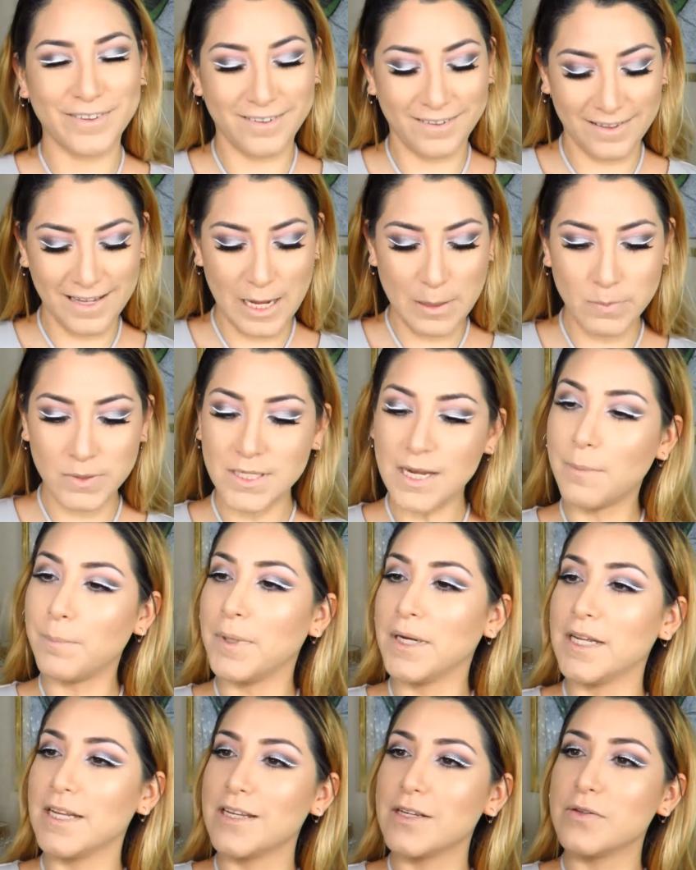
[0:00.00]
the lips, I'm
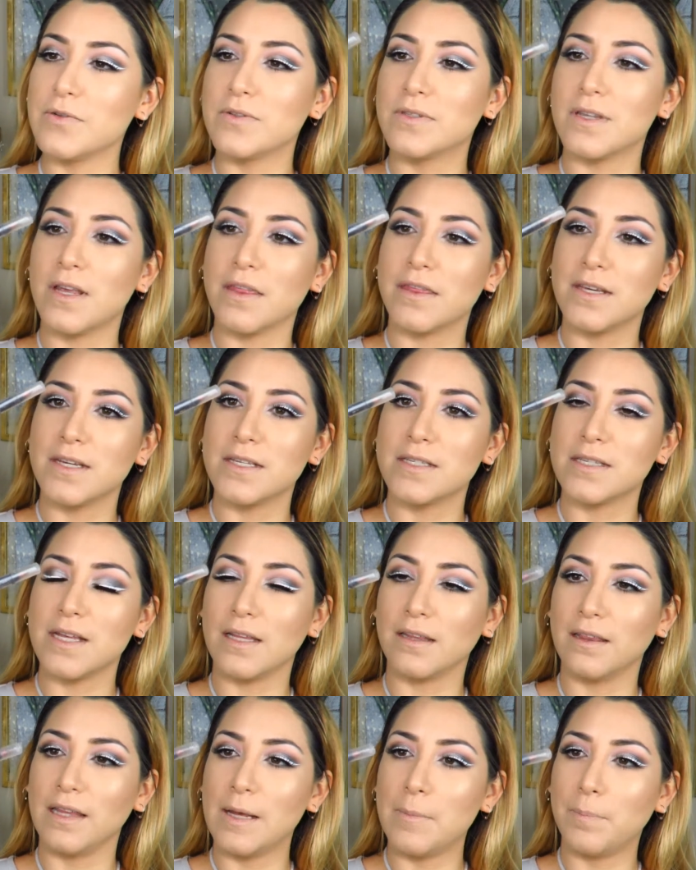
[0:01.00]
gonna use this
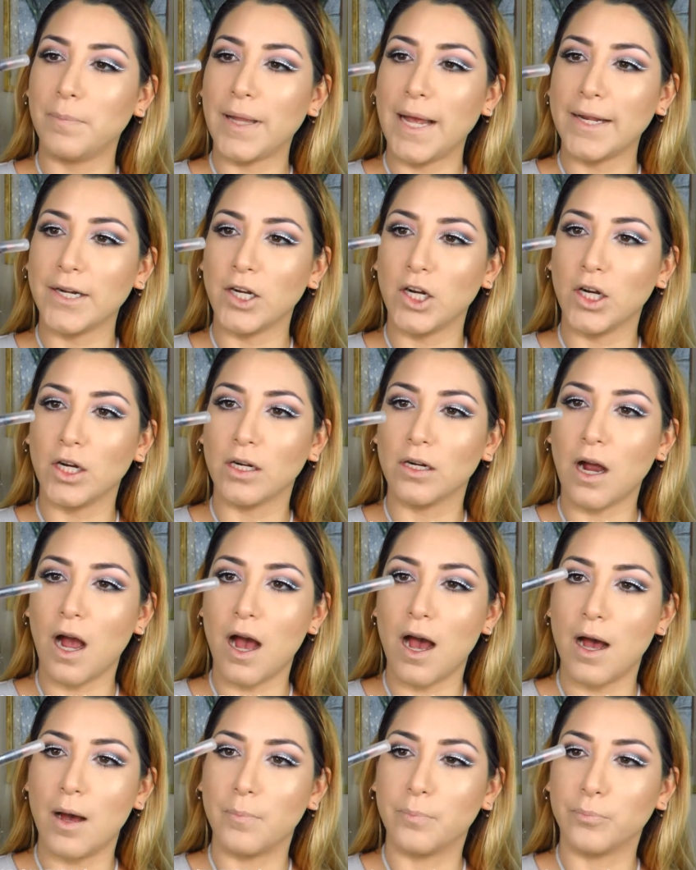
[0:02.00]
lip liner
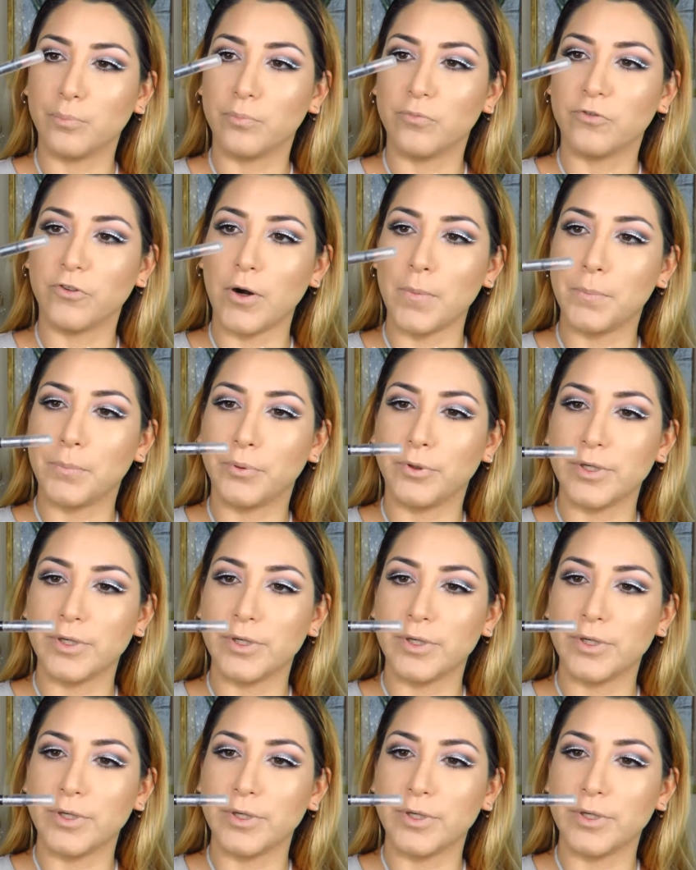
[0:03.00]
from